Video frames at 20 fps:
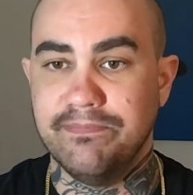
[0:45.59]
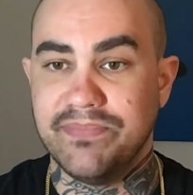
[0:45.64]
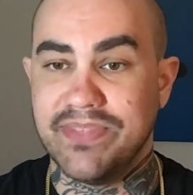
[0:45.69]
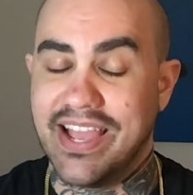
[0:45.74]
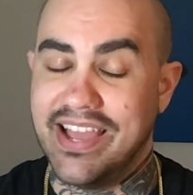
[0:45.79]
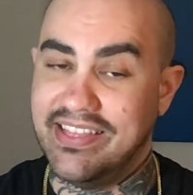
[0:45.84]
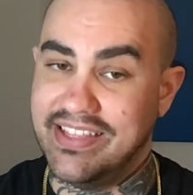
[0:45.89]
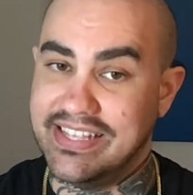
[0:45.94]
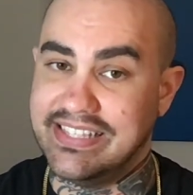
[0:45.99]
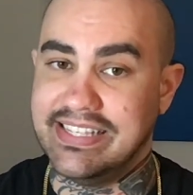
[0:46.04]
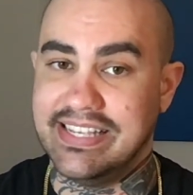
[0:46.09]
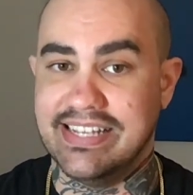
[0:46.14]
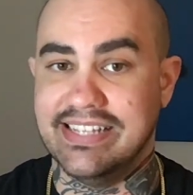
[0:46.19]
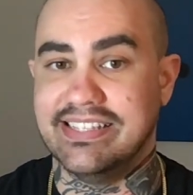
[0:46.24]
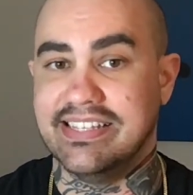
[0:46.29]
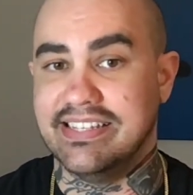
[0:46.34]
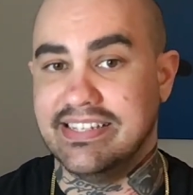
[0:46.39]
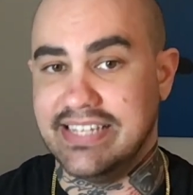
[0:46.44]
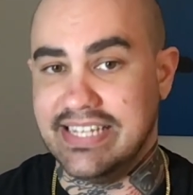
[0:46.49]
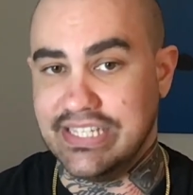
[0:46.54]
and this is
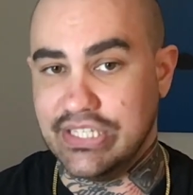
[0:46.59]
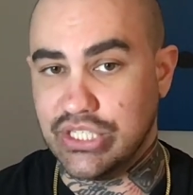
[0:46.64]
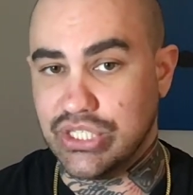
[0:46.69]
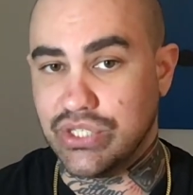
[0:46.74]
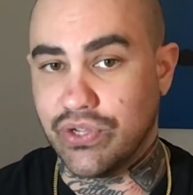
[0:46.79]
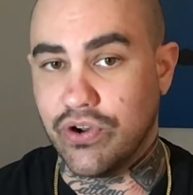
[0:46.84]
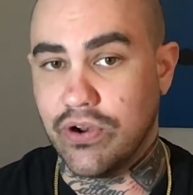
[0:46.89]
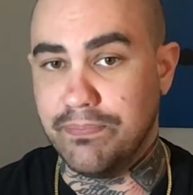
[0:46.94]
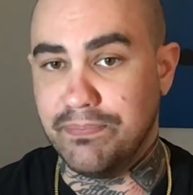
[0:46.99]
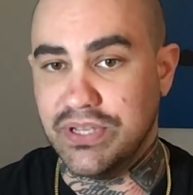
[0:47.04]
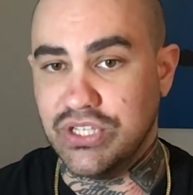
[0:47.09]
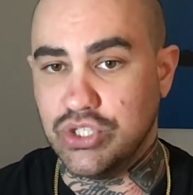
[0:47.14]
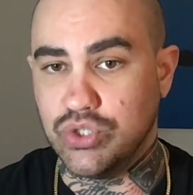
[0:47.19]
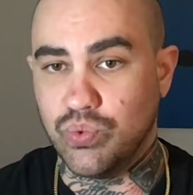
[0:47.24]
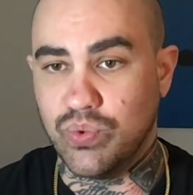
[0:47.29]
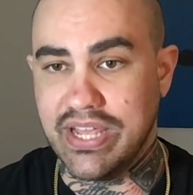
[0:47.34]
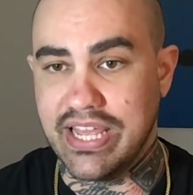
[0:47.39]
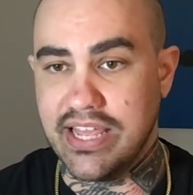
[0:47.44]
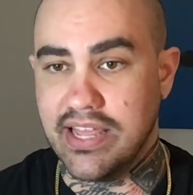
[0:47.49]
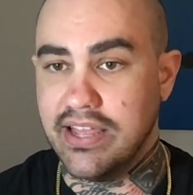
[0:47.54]
indeed syrupy
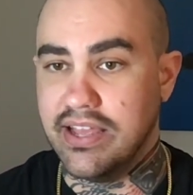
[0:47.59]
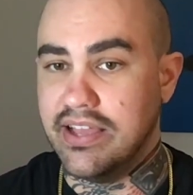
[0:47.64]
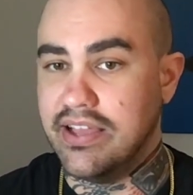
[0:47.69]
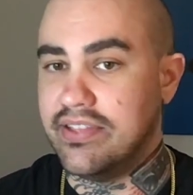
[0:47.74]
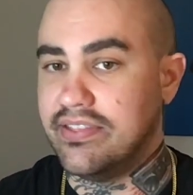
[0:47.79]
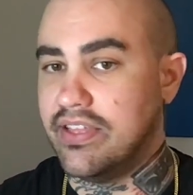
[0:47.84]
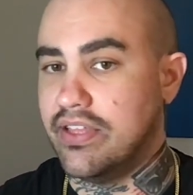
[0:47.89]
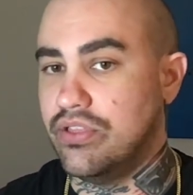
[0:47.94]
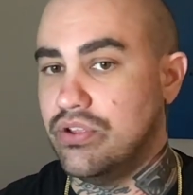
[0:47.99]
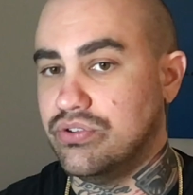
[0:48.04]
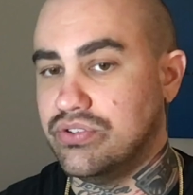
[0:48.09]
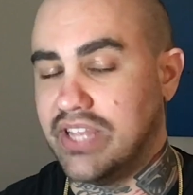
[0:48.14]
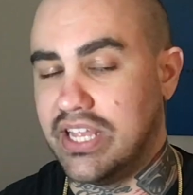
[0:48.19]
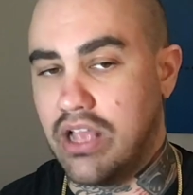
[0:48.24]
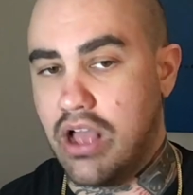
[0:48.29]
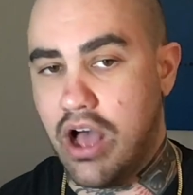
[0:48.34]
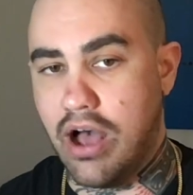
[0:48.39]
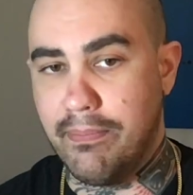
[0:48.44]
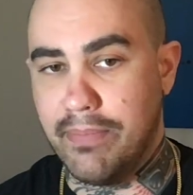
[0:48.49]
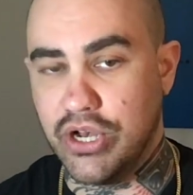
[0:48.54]
sweet then there's like
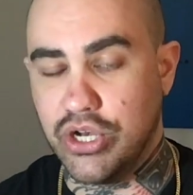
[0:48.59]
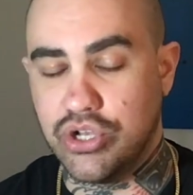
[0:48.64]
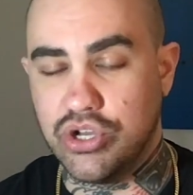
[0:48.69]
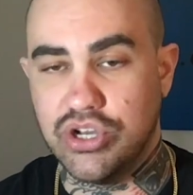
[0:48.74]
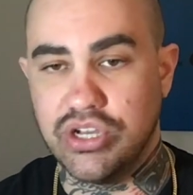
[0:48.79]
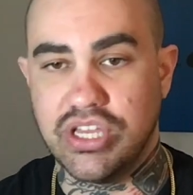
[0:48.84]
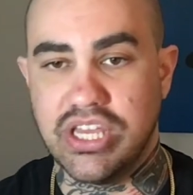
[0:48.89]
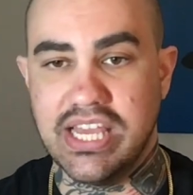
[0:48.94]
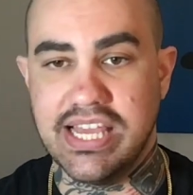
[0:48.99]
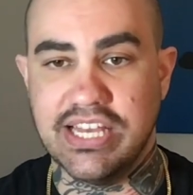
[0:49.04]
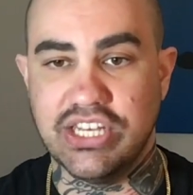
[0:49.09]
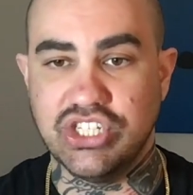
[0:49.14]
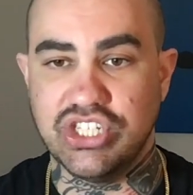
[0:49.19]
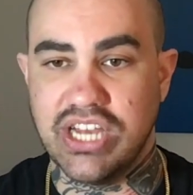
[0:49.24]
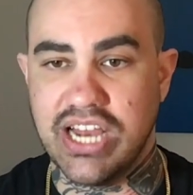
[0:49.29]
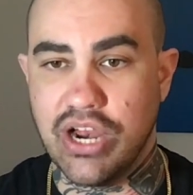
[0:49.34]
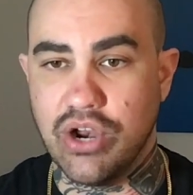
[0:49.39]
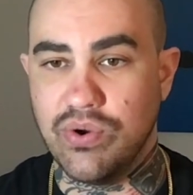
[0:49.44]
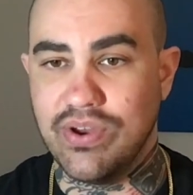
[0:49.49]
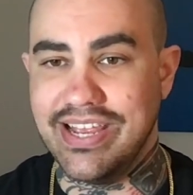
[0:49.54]
almond cookie
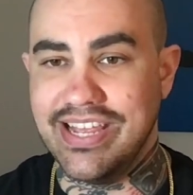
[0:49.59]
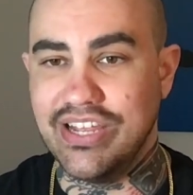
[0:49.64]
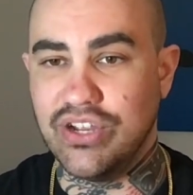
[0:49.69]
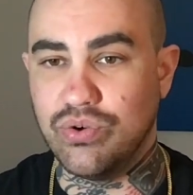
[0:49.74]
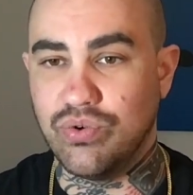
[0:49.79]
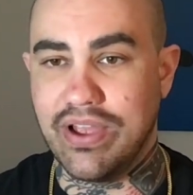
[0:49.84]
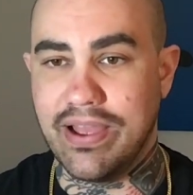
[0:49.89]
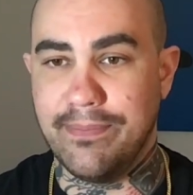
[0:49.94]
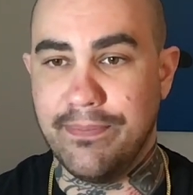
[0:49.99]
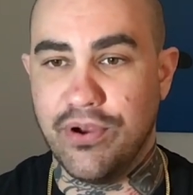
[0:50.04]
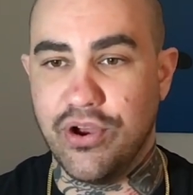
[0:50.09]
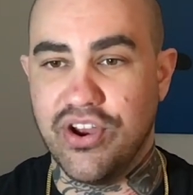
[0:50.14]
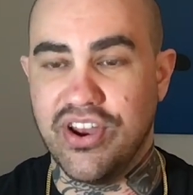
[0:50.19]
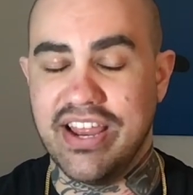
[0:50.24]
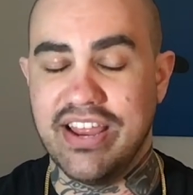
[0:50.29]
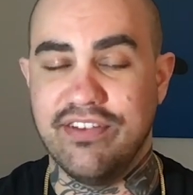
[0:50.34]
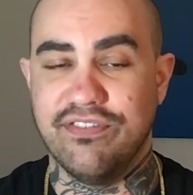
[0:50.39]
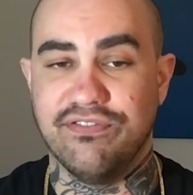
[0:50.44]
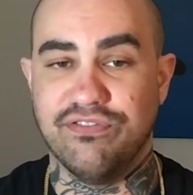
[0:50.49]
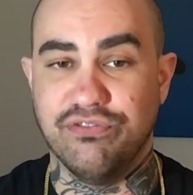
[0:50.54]
cherry
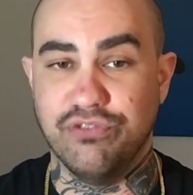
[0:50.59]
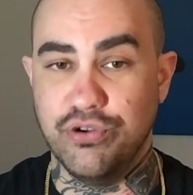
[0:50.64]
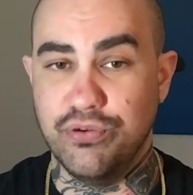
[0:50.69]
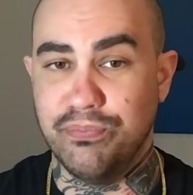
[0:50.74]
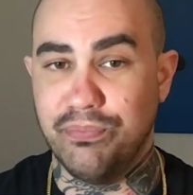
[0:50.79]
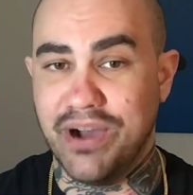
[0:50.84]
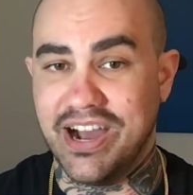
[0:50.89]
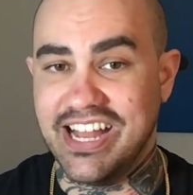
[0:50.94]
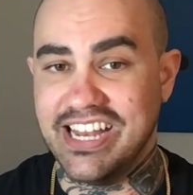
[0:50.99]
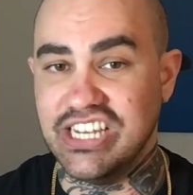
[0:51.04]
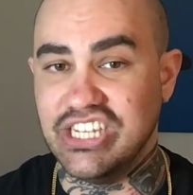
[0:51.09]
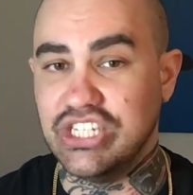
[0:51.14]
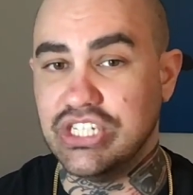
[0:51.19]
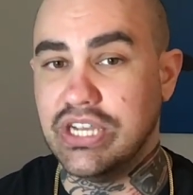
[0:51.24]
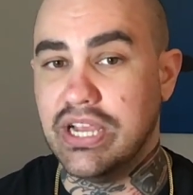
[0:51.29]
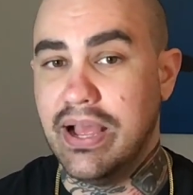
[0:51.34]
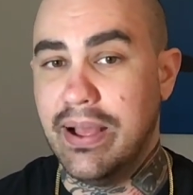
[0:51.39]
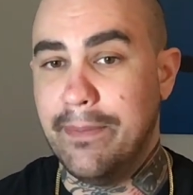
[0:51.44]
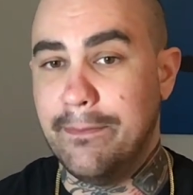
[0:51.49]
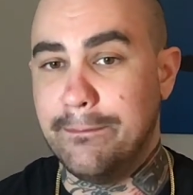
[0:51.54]
cranberry fruit punch
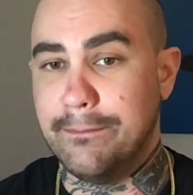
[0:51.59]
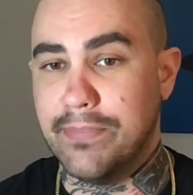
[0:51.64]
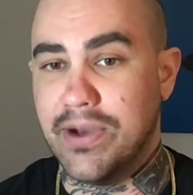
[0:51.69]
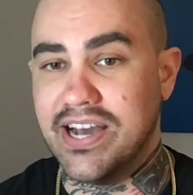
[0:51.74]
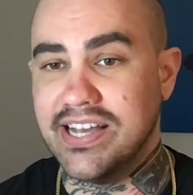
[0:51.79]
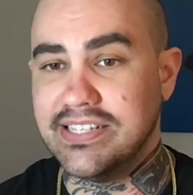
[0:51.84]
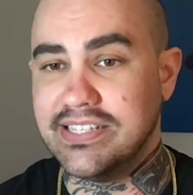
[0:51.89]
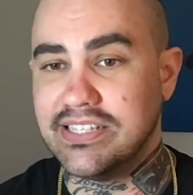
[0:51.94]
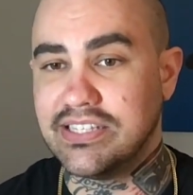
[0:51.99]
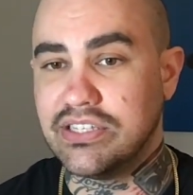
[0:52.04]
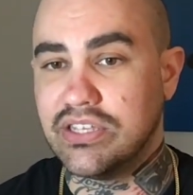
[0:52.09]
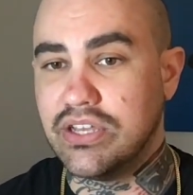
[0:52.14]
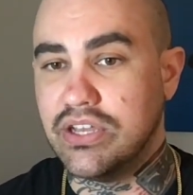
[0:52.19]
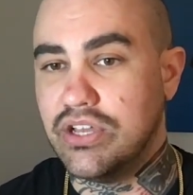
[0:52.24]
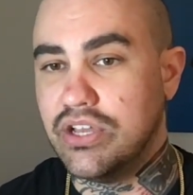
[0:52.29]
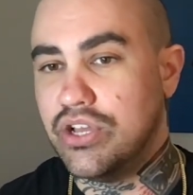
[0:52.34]
musk